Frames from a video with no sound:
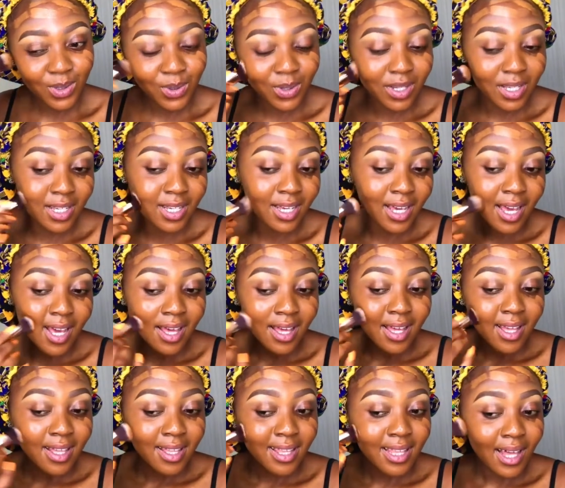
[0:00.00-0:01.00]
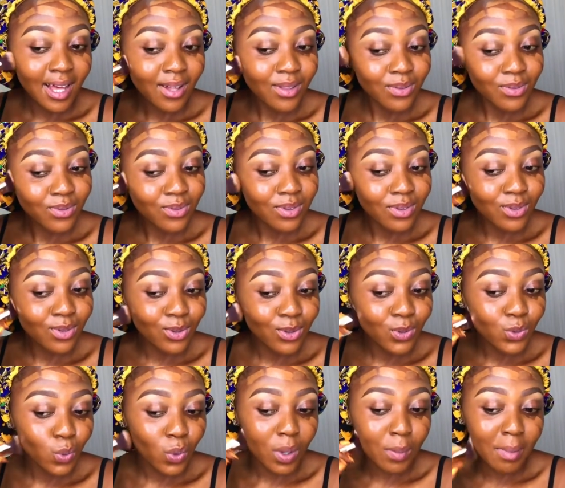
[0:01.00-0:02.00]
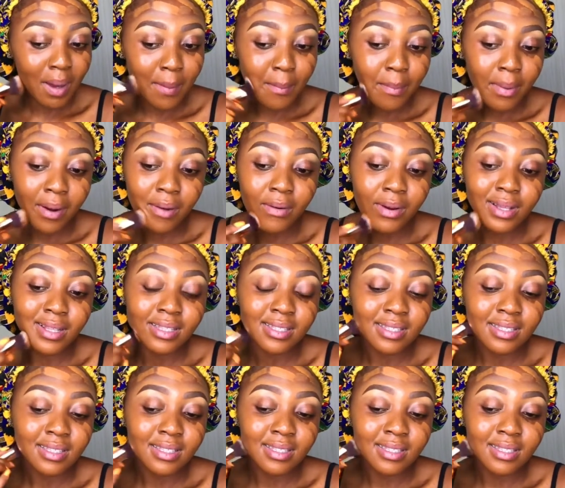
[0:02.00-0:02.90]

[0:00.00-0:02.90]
Okay, those were my parents